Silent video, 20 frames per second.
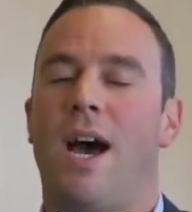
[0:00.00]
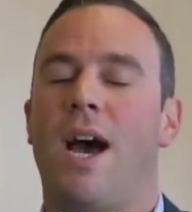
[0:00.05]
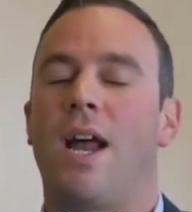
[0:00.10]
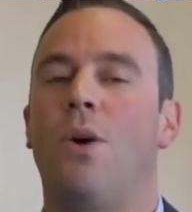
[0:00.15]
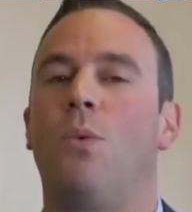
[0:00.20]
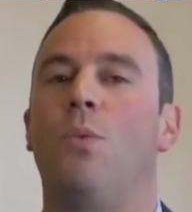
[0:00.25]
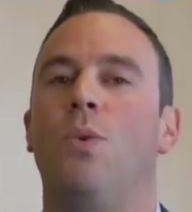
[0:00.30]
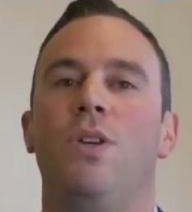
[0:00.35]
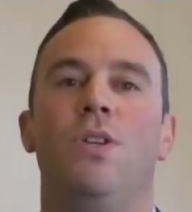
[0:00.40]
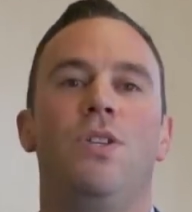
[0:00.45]
And
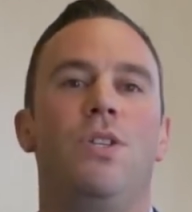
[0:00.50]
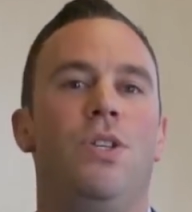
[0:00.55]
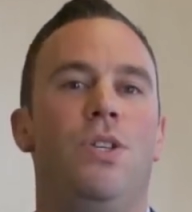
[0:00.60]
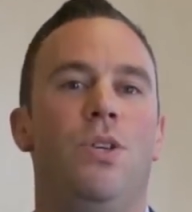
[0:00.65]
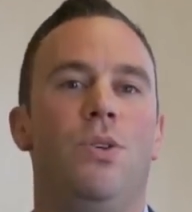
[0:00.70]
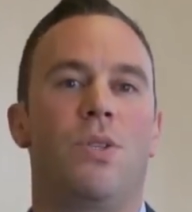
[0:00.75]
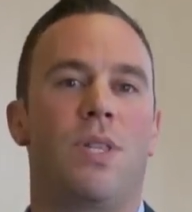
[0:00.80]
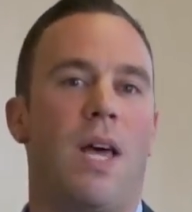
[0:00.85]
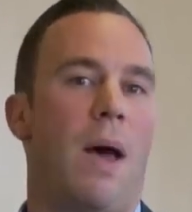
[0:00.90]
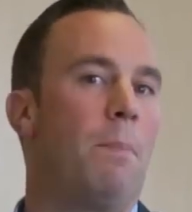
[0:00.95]
I want you to
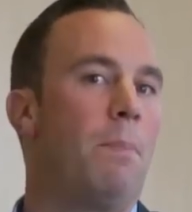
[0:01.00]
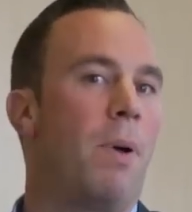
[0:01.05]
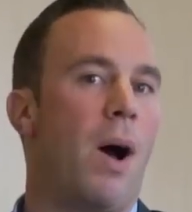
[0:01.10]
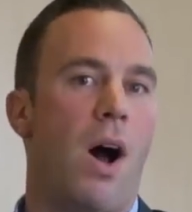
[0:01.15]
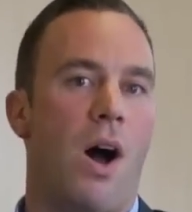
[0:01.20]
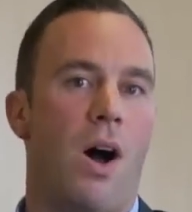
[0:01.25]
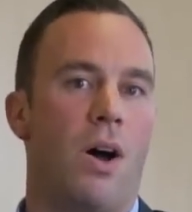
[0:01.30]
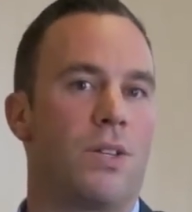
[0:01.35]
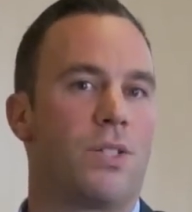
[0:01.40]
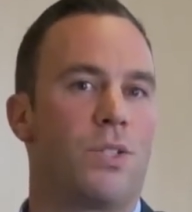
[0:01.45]
use that
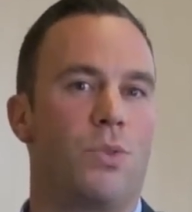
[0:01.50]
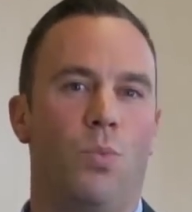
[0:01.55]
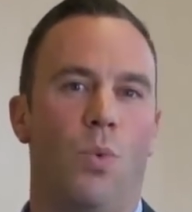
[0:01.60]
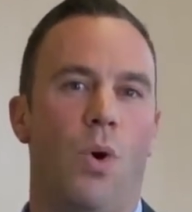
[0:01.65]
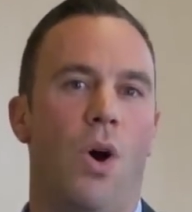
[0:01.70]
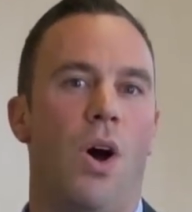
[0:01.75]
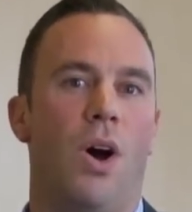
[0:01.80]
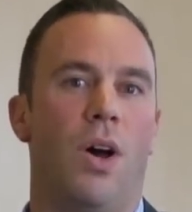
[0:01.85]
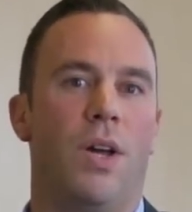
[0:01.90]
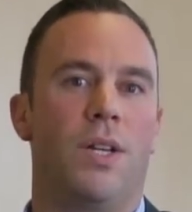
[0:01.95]
past
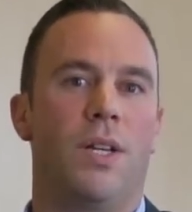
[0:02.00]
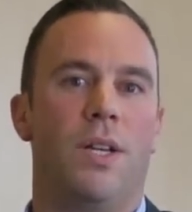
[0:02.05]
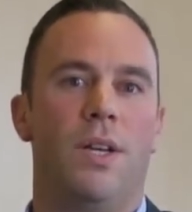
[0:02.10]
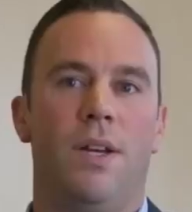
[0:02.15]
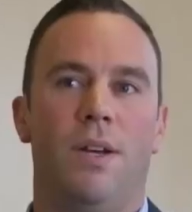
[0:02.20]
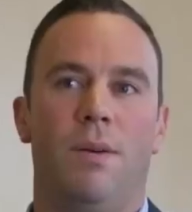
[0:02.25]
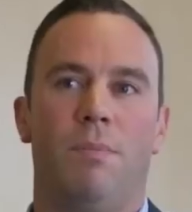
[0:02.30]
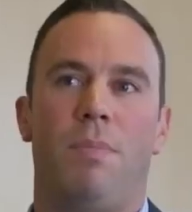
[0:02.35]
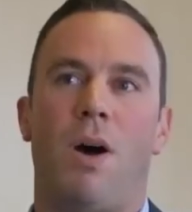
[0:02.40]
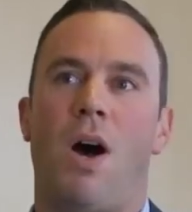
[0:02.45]
word.
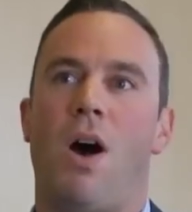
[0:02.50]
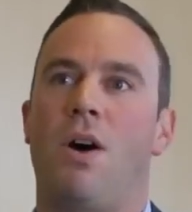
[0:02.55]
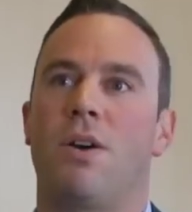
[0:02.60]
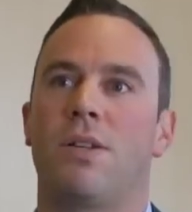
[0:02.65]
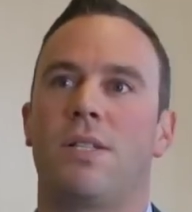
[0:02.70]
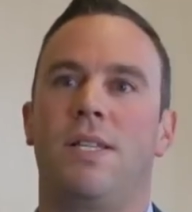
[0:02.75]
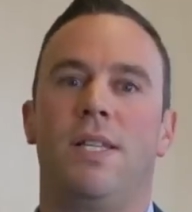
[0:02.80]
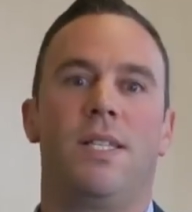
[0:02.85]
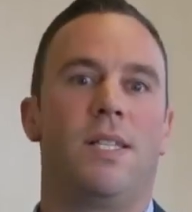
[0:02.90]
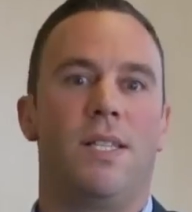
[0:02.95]

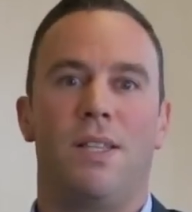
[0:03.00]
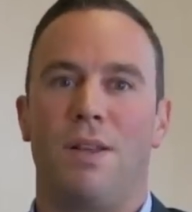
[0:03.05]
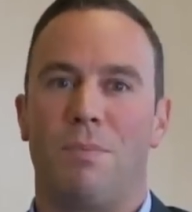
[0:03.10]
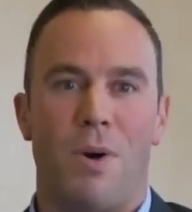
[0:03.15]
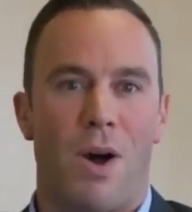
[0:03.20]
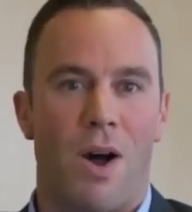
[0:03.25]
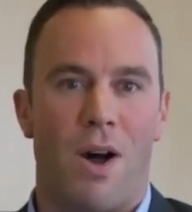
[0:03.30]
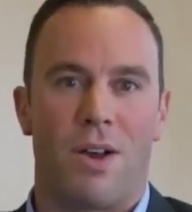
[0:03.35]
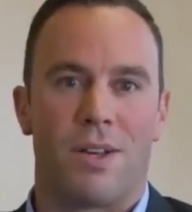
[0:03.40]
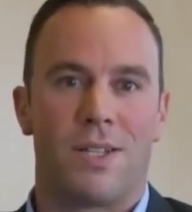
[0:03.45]
Past is in the
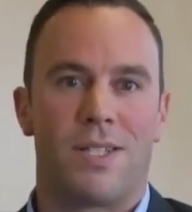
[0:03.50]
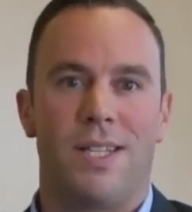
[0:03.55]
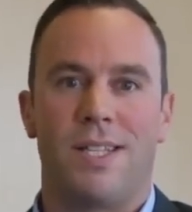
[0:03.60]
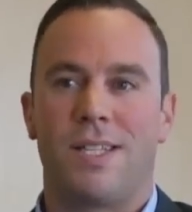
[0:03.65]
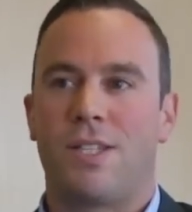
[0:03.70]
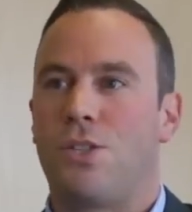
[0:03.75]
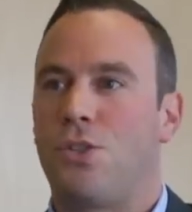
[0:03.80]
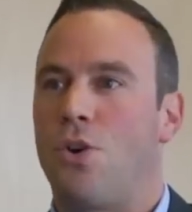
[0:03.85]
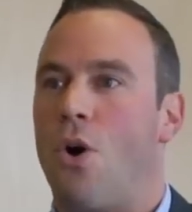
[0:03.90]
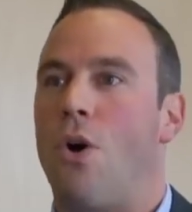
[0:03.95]
past,
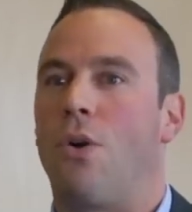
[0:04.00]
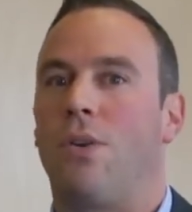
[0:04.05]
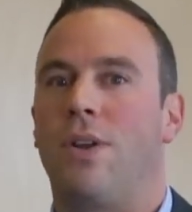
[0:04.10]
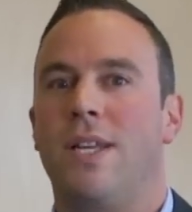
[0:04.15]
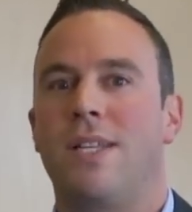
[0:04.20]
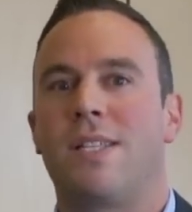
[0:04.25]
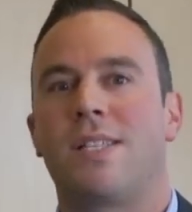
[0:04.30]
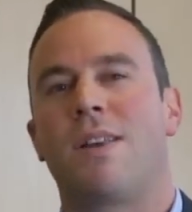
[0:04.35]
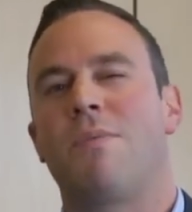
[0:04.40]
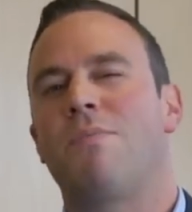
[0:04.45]
it's gone.
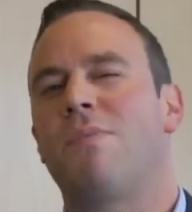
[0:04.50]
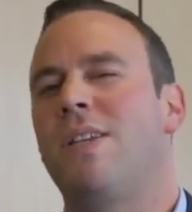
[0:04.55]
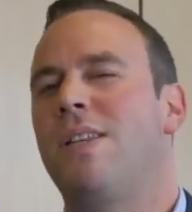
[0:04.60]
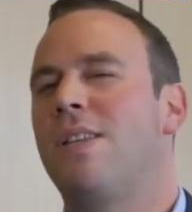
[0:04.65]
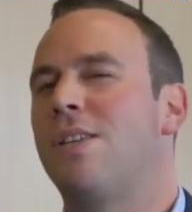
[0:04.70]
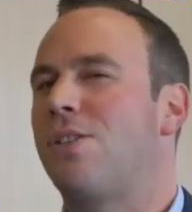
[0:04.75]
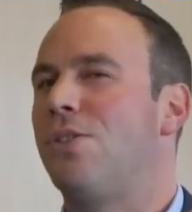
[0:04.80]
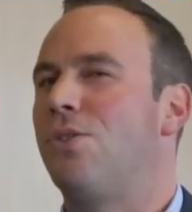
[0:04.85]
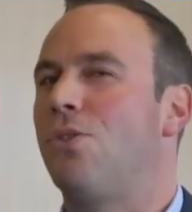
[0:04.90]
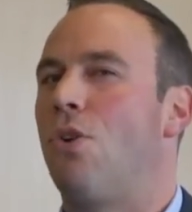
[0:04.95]
It's something
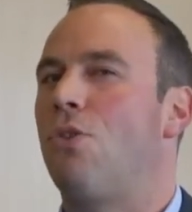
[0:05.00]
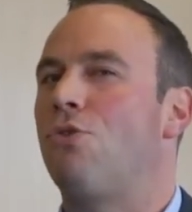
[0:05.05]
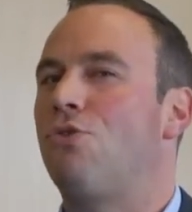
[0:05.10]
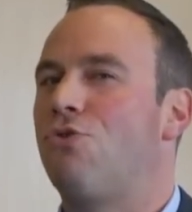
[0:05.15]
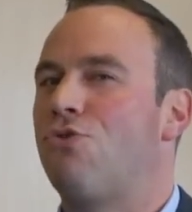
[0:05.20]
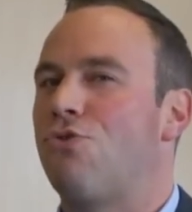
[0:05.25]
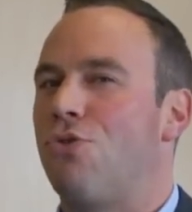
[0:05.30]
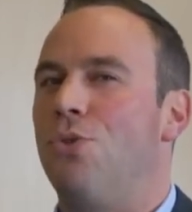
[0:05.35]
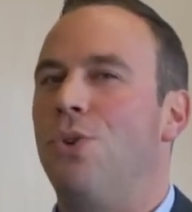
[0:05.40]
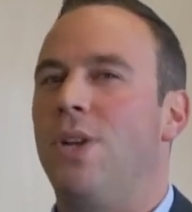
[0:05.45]
that's not
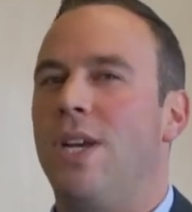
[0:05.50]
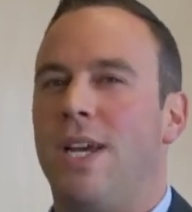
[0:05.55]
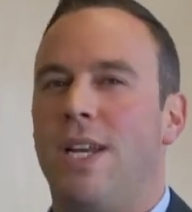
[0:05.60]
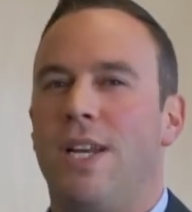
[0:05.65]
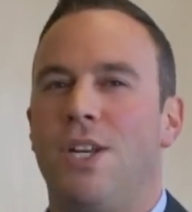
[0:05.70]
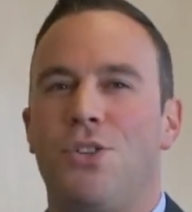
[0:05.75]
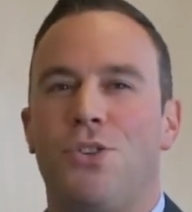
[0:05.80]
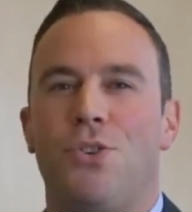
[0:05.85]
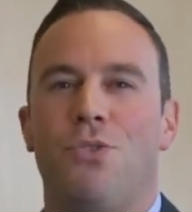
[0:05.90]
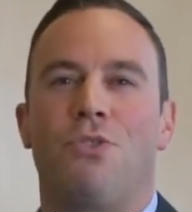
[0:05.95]
truly
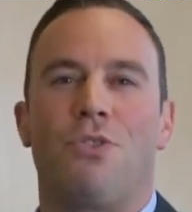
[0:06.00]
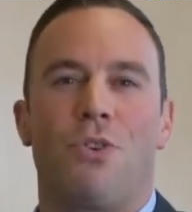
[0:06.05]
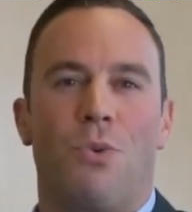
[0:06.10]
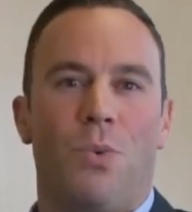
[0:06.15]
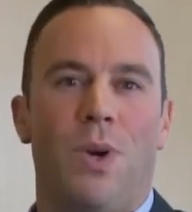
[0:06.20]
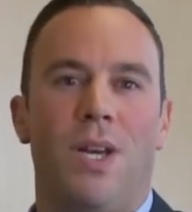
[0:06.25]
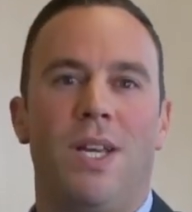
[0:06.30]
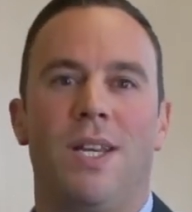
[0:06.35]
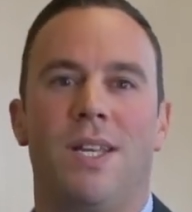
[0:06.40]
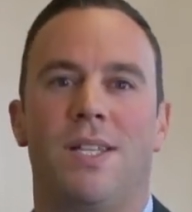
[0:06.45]
an issue or a
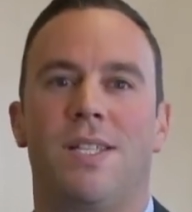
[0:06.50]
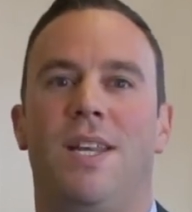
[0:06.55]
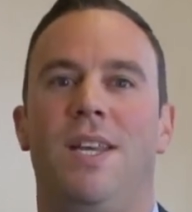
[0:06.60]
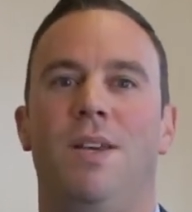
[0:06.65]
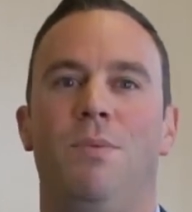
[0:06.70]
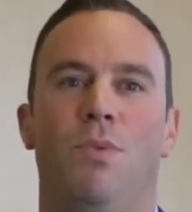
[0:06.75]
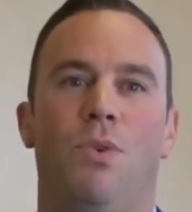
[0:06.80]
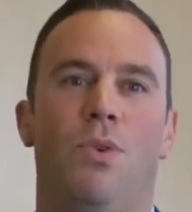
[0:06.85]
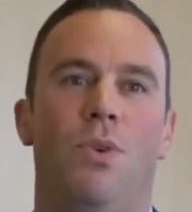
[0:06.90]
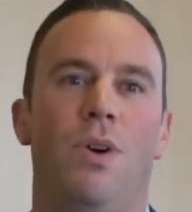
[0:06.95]
weakness
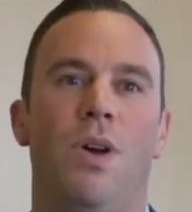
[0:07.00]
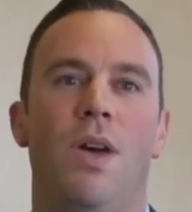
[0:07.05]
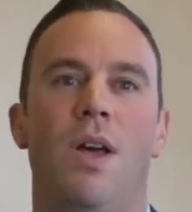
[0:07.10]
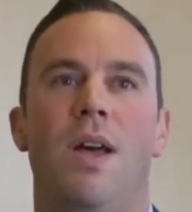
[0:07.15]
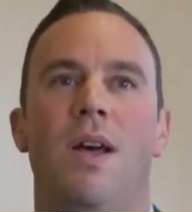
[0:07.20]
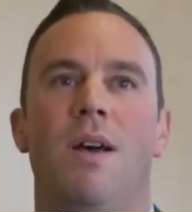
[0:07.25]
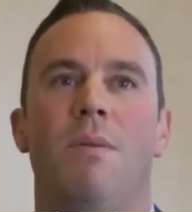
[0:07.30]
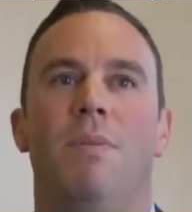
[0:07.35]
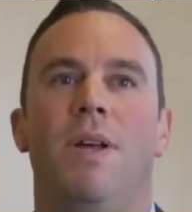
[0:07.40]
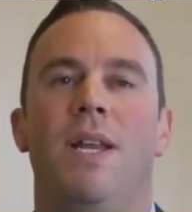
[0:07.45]
anymore,
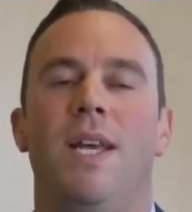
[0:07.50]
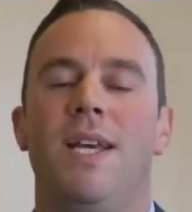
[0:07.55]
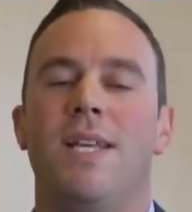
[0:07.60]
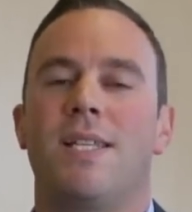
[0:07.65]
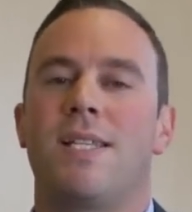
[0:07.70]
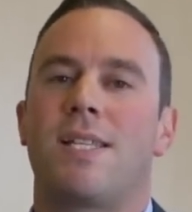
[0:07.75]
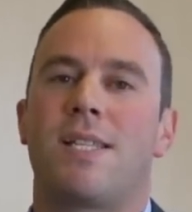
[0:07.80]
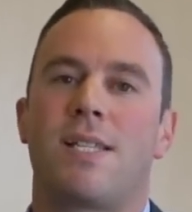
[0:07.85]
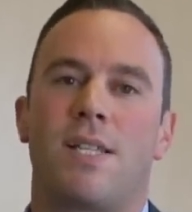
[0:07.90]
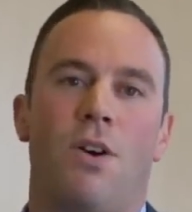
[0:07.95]
but it
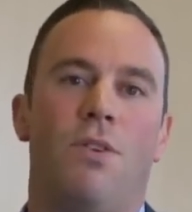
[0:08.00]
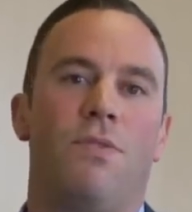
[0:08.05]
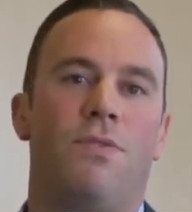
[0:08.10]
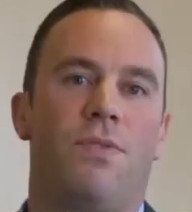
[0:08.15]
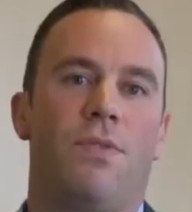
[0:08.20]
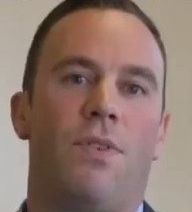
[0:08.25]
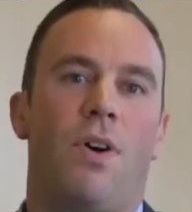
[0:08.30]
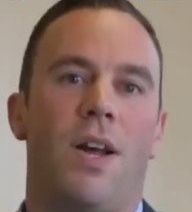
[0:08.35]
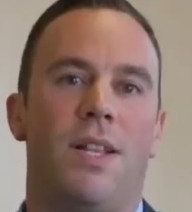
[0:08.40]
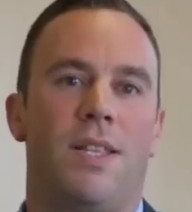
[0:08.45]
is a
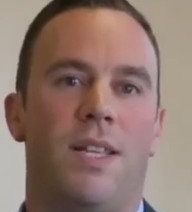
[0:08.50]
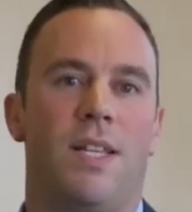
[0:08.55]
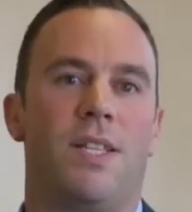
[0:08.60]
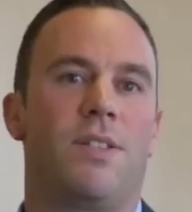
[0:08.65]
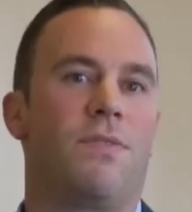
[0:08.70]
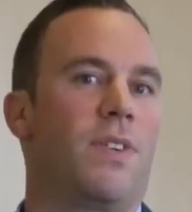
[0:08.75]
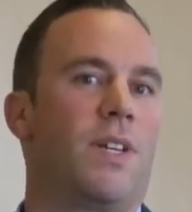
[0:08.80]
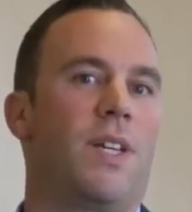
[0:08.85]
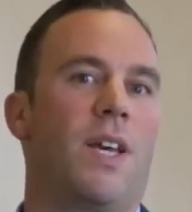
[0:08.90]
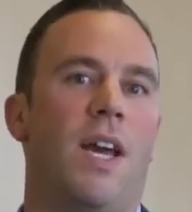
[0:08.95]

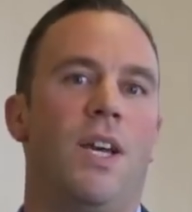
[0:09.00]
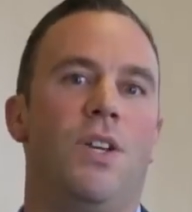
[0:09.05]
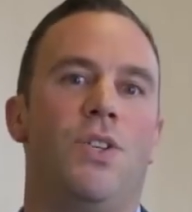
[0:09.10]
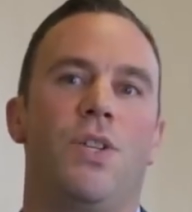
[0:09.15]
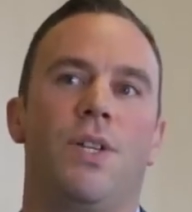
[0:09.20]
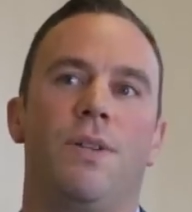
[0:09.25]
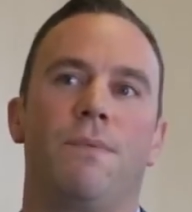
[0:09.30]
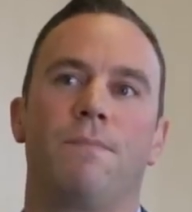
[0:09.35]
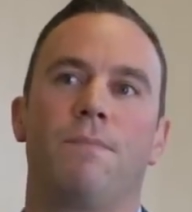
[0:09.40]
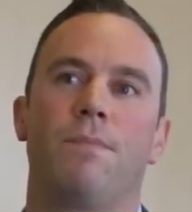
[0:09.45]

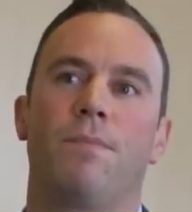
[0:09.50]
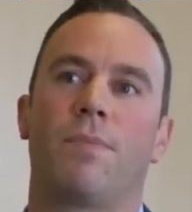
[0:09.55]
self-identification.